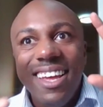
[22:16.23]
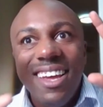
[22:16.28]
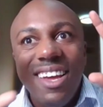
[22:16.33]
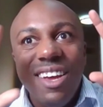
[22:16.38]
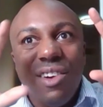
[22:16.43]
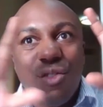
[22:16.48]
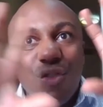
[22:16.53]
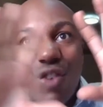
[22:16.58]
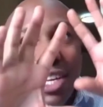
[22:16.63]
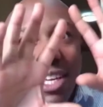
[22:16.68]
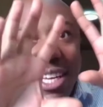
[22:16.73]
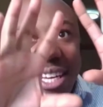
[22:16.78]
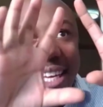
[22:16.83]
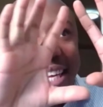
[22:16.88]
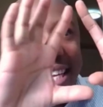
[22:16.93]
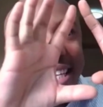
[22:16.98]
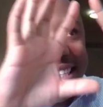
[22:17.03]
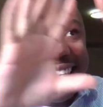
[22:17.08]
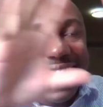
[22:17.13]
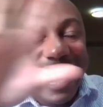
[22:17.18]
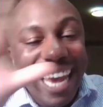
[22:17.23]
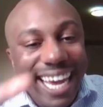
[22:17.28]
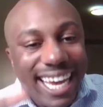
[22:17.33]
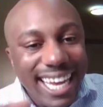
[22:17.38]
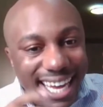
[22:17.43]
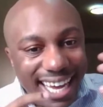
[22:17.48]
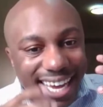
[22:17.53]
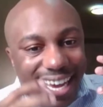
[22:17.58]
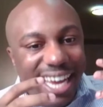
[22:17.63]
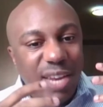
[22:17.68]
really take
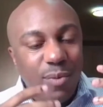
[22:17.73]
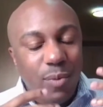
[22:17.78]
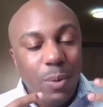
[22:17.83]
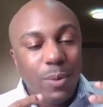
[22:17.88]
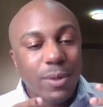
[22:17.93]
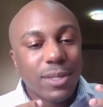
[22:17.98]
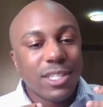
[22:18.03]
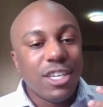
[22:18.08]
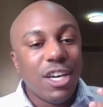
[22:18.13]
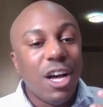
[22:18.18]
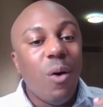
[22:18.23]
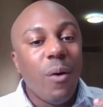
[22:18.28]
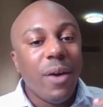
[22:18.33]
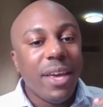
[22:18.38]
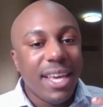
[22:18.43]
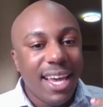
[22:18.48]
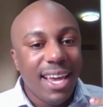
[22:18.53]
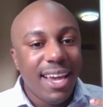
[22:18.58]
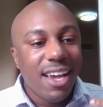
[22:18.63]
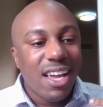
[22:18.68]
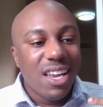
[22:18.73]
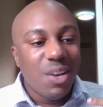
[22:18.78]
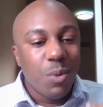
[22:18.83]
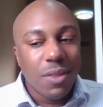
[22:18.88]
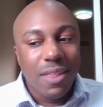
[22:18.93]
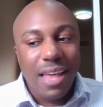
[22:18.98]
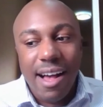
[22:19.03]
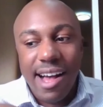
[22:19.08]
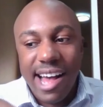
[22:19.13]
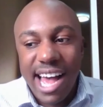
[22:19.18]
in what was going in
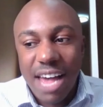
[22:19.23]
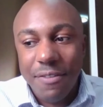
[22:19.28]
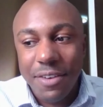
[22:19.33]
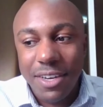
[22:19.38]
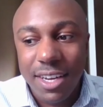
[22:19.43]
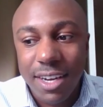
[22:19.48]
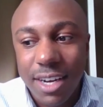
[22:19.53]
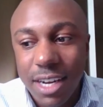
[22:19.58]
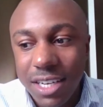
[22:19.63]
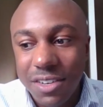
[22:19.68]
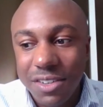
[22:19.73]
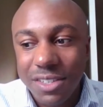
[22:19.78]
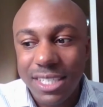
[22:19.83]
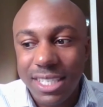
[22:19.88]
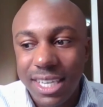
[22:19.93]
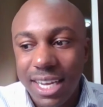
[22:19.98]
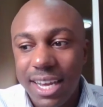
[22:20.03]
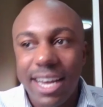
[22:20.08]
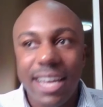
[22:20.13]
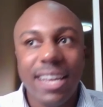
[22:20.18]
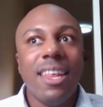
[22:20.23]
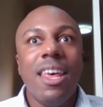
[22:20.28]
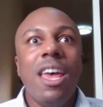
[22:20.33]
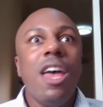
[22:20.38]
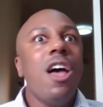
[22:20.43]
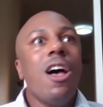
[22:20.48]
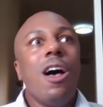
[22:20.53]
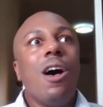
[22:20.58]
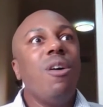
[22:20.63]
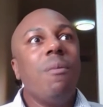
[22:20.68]
without having to understand,
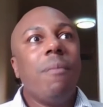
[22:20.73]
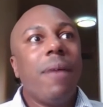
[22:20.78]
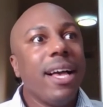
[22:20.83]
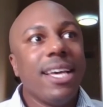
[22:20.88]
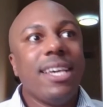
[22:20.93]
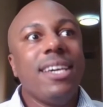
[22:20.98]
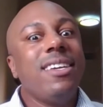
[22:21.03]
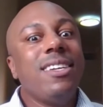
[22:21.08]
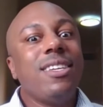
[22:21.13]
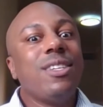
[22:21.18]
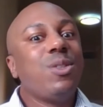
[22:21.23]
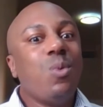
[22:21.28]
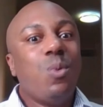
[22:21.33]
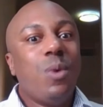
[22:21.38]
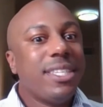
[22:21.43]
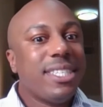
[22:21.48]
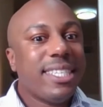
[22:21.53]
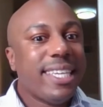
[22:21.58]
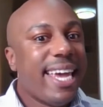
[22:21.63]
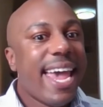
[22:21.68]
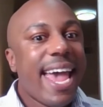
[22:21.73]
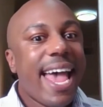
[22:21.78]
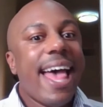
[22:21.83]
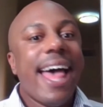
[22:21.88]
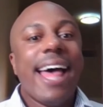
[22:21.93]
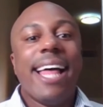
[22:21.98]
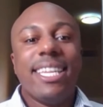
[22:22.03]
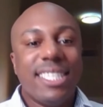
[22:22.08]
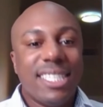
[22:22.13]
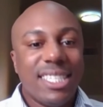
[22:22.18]
oh my goodness, what's
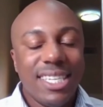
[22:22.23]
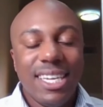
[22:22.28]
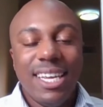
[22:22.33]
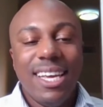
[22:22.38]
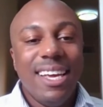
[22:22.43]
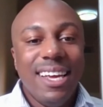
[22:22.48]
cats?